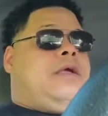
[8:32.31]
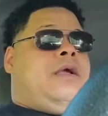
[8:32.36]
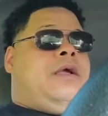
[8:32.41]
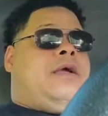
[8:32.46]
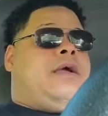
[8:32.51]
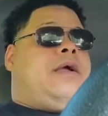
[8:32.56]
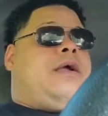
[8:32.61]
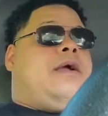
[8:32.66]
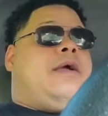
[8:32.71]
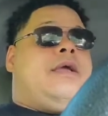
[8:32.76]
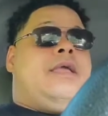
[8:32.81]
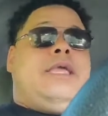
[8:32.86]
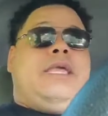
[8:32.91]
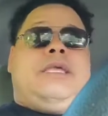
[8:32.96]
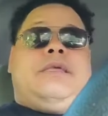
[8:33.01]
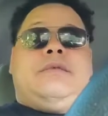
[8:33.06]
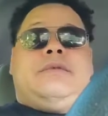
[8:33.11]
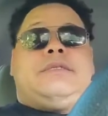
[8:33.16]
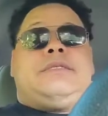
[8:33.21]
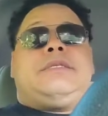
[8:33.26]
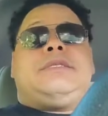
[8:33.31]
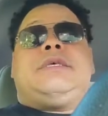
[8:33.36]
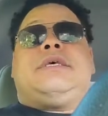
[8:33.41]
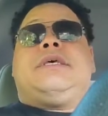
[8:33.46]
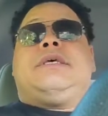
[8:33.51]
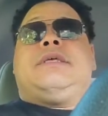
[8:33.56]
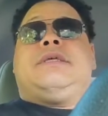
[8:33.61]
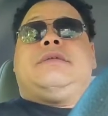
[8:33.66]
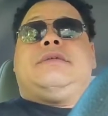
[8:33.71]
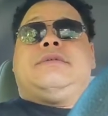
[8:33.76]
girl, he used
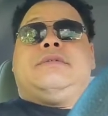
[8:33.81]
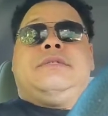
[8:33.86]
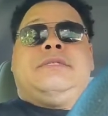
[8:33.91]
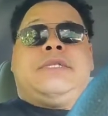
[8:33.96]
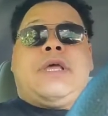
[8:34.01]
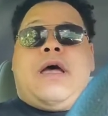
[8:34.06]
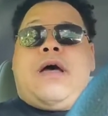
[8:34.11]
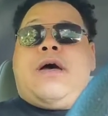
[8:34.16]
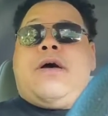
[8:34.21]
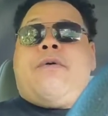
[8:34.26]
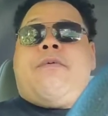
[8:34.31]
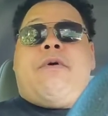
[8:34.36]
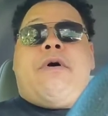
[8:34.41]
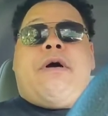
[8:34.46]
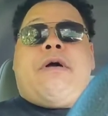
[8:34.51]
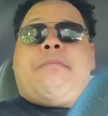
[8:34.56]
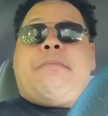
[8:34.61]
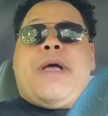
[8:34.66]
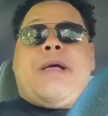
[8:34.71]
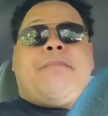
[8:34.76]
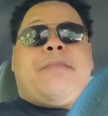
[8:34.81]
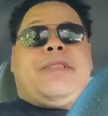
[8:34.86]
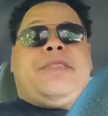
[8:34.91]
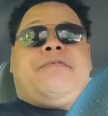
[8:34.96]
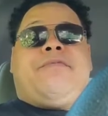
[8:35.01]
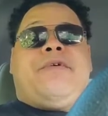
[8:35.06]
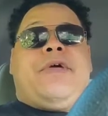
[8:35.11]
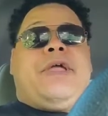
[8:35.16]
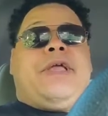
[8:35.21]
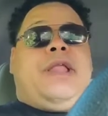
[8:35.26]
to dog walk my
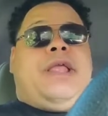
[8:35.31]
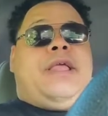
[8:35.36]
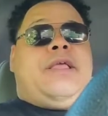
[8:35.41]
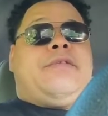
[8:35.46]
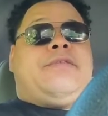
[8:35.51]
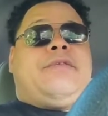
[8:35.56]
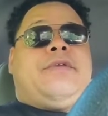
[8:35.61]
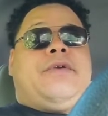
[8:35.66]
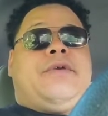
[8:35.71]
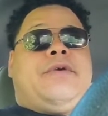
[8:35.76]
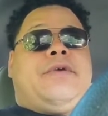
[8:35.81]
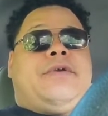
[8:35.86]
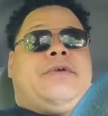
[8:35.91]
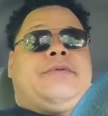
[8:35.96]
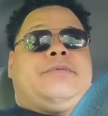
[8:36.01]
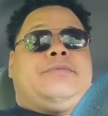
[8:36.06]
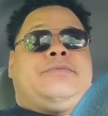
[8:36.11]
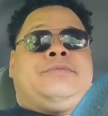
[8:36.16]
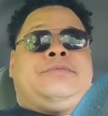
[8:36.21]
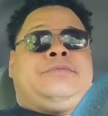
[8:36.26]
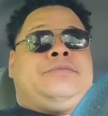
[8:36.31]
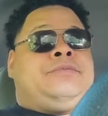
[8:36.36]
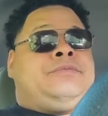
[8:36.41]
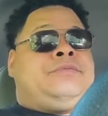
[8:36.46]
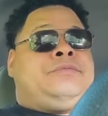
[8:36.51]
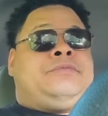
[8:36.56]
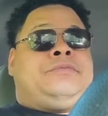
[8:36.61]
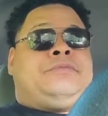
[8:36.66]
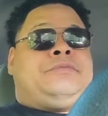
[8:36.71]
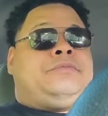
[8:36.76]
motherfucking ass, girl.
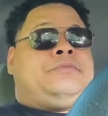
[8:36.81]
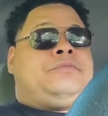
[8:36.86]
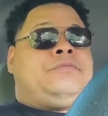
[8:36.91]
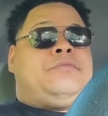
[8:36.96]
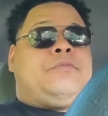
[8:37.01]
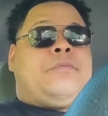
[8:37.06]
Oh,